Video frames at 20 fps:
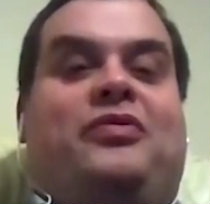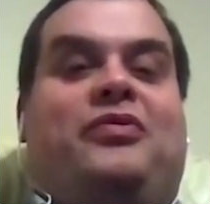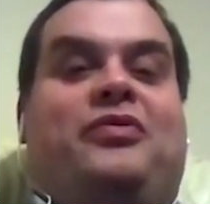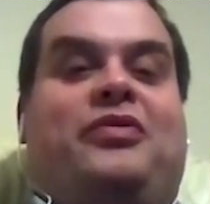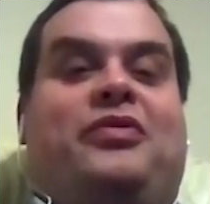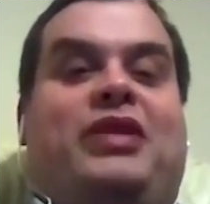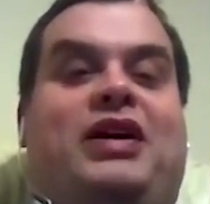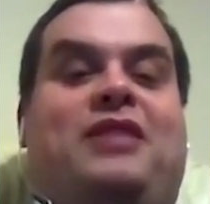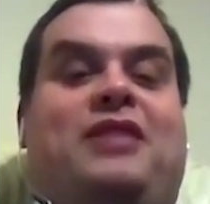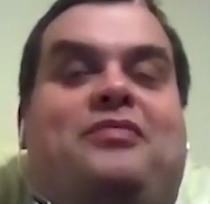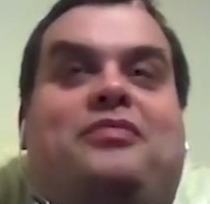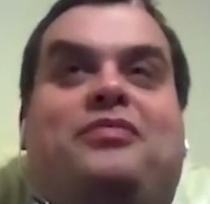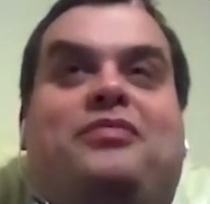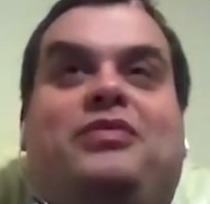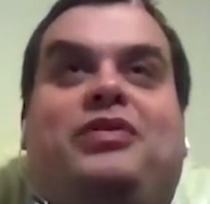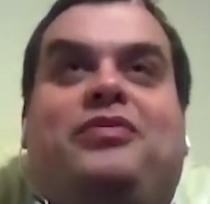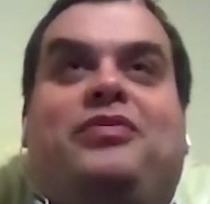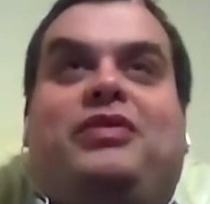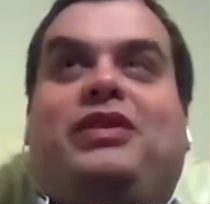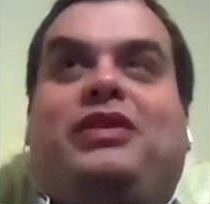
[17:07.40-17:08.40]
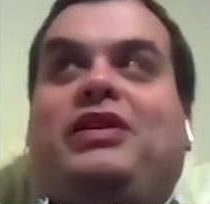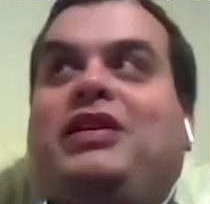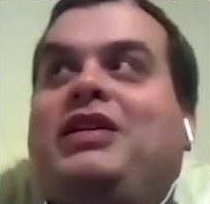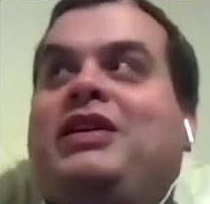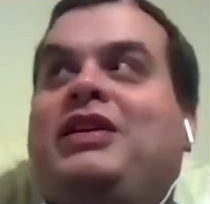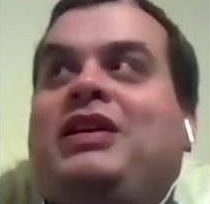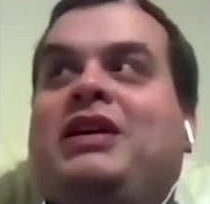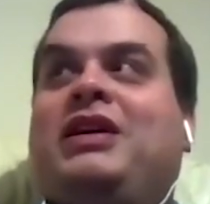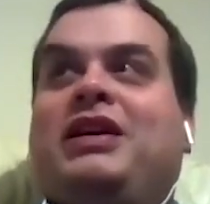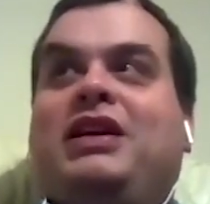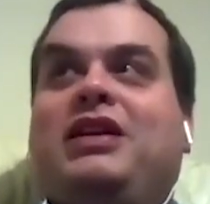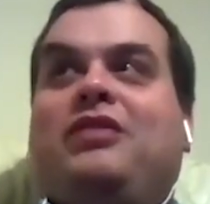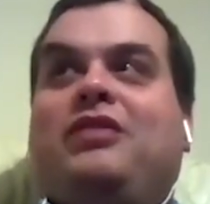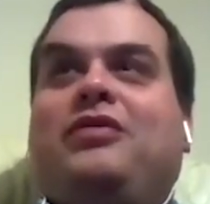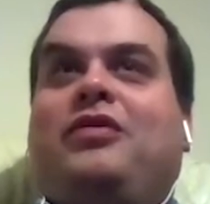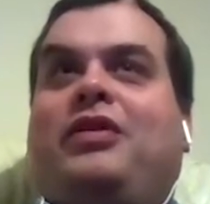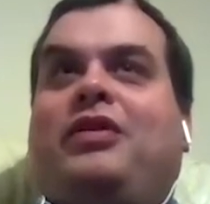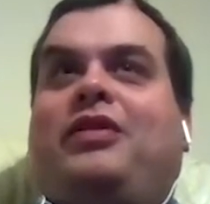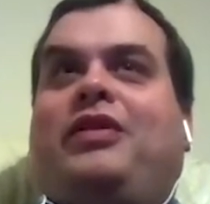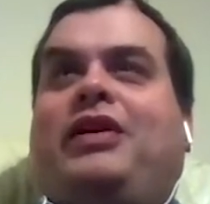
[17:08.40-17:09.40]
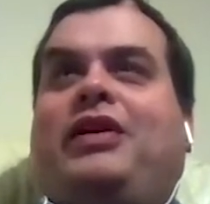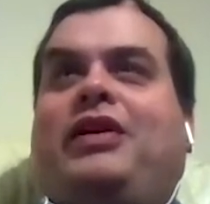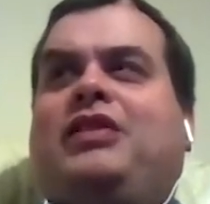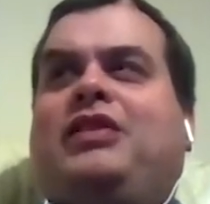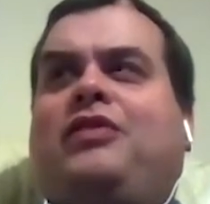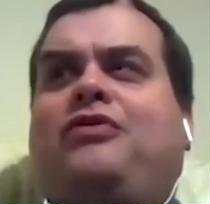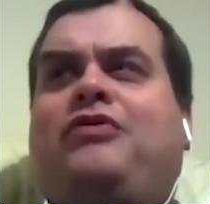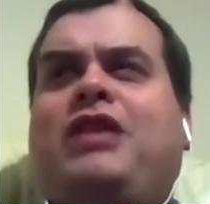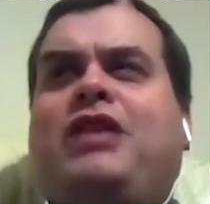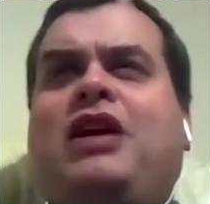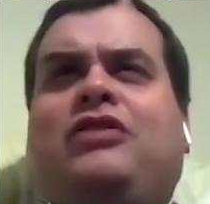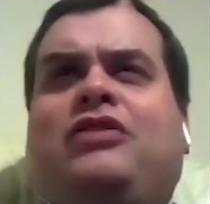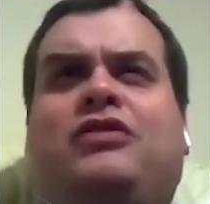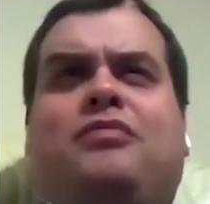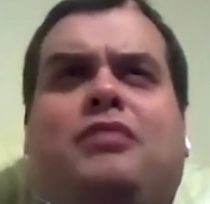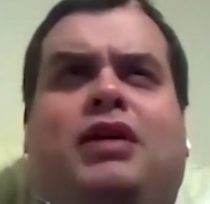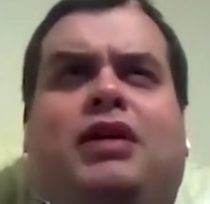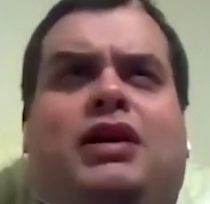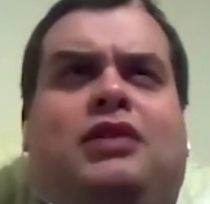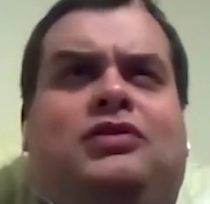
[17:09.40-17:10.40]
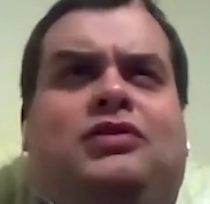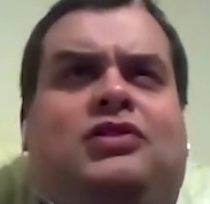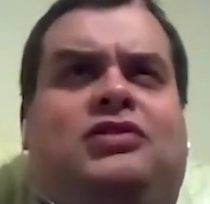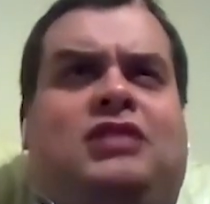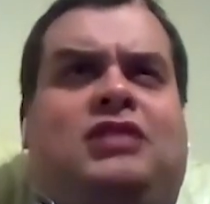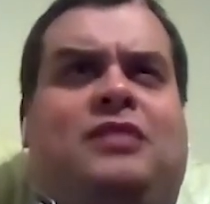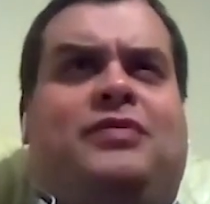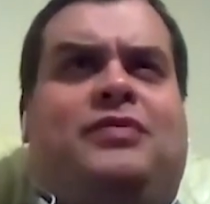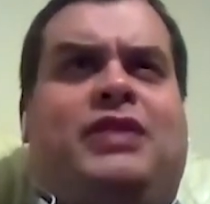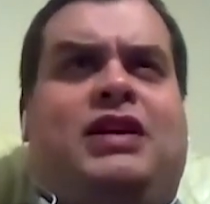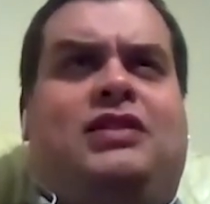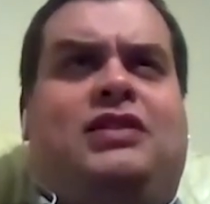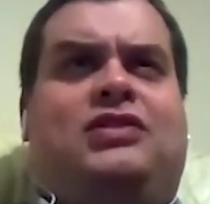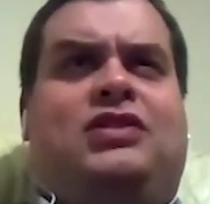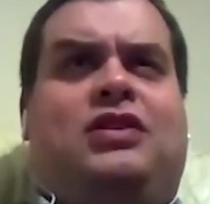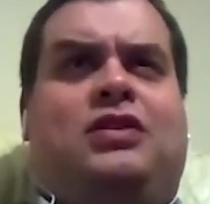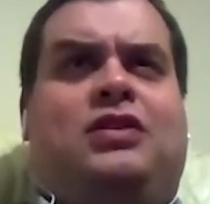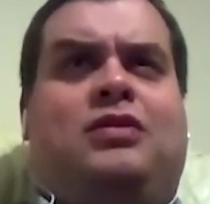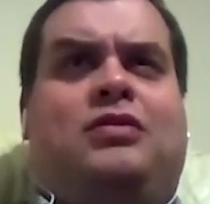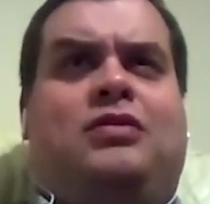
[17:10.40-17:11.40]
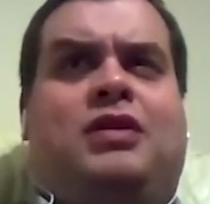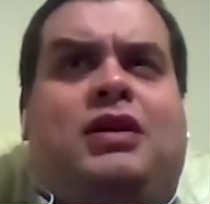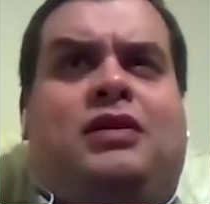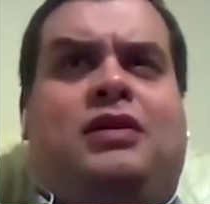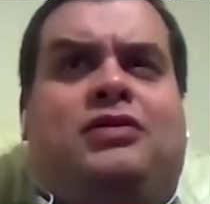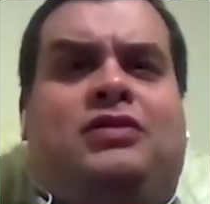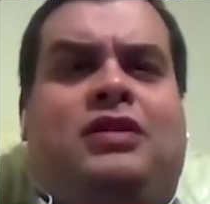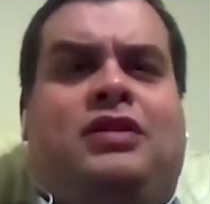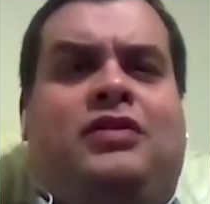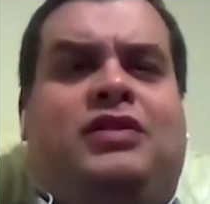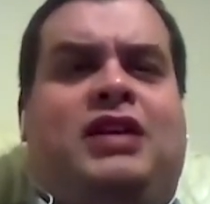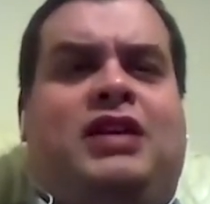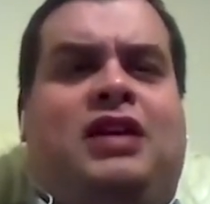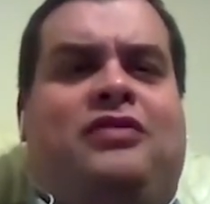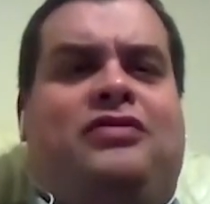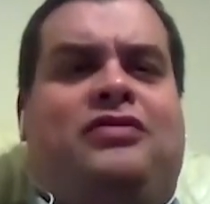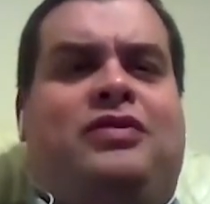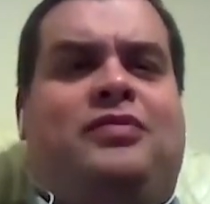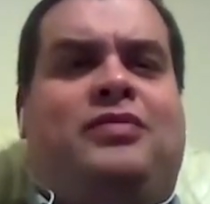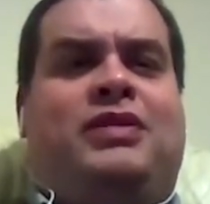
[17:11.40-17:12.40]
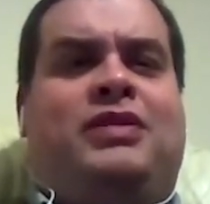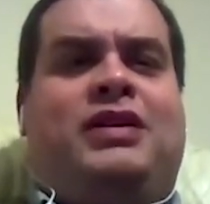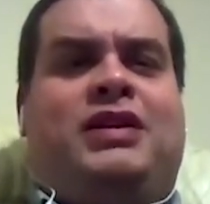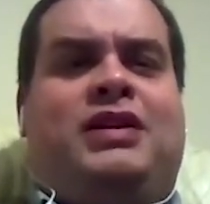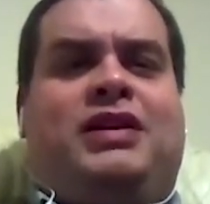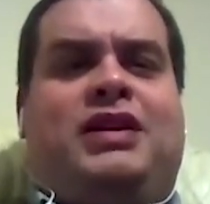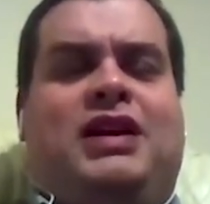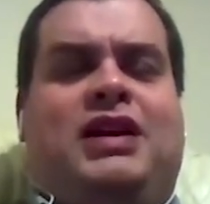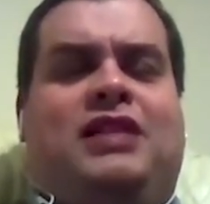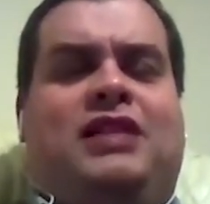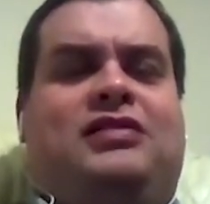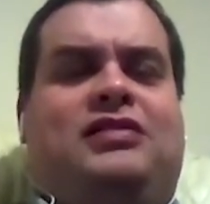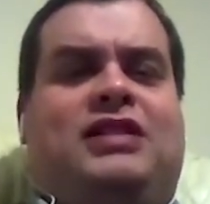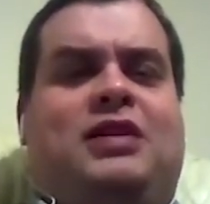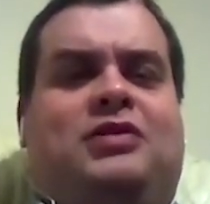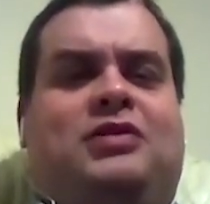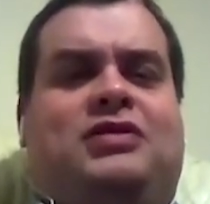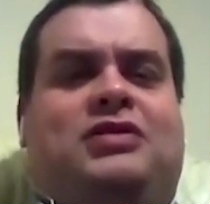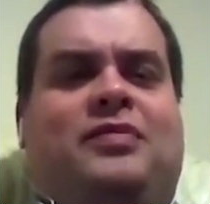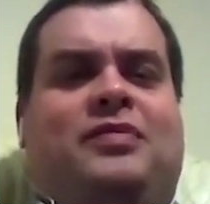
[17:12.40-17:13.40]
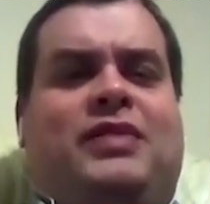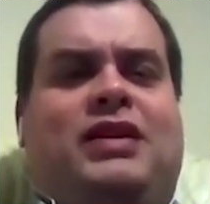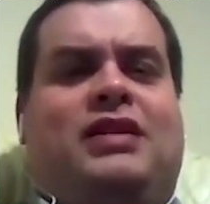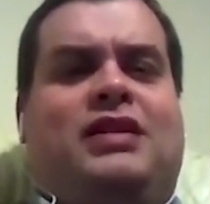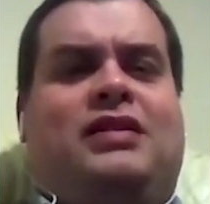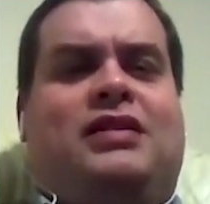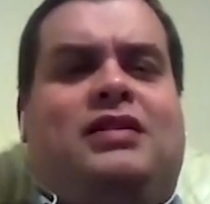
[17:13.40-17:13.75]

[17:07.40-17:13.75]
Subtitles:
um, you is it 300 miles or something to Silverdale from Eastleigh or something?